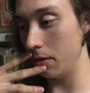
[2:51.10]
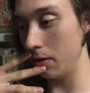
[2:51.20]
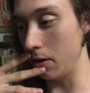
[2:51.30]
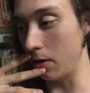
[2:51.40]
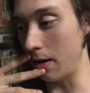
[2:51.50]

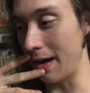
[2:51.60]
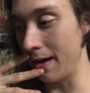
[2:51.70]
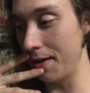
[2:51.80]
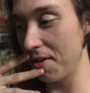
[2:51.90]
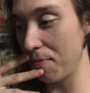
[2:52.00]
your
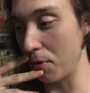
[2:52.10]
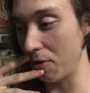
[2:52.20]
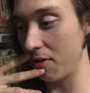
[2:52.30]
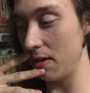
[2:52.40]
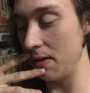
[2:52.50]
eyes
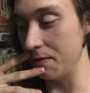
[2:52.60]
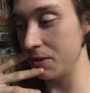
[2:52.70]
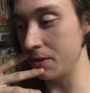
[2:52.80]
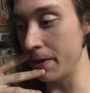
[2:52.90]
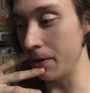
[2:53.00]
perceive
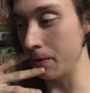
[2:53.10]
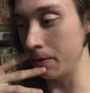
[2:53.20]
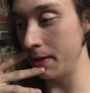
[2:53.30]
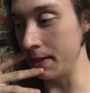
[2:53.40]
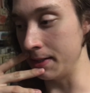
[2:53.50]

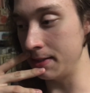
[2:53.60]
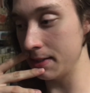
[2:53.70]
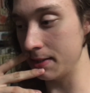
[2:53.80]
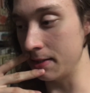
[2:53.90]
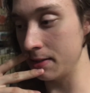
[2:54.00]
snow in a
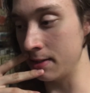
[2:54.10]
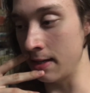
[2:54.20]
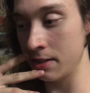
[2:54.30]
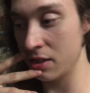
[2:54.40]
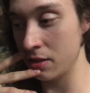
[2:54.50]
distance,
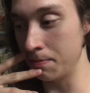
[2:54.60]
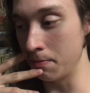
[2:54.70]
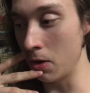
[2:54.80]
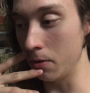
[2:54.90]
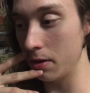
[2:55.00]
that
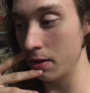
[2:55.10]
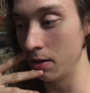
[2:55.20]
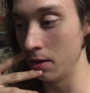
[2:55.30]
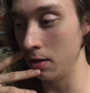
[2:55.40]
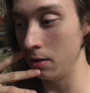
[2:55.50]
smoke,
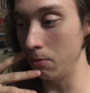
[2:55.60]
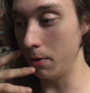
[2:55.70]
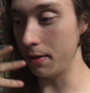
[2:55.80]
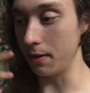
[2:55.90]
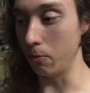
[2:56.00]

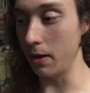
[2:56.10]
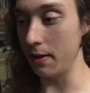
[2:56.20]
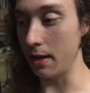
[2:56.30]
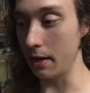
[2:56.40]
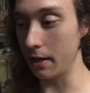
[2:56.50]
with the way
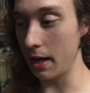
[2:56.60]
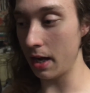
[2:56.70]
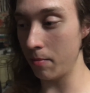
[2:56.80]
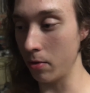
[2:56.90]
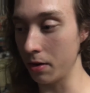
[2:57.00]
that a
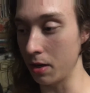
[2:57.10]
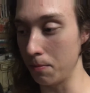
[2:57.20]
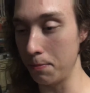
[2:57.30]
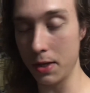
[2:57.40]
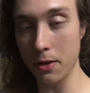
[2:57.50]
camera
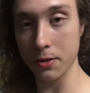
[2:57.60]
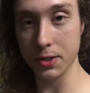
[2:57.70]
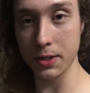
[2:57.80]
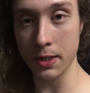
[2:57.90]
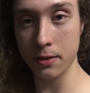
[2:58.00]
can
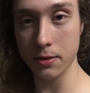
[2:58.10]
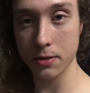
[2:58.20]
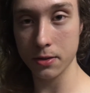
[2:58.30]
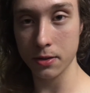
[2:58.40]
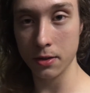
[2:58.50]
pierce
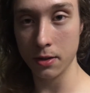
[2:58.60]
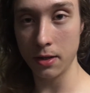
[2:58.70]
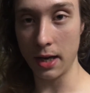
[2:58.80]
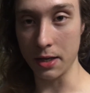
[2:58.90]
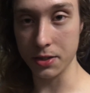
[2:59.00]
things,
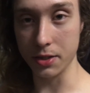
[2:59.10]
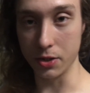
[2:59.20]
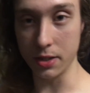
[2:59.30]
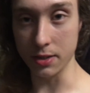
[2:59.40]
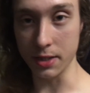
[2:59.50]
has the
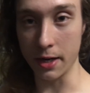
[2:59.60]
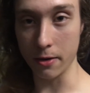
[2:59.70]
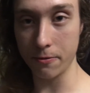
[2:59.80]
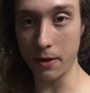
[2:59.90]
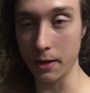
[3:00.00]
desired
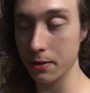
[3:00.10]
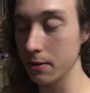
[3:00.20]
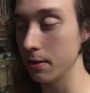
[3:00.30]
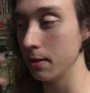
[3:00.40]
effect.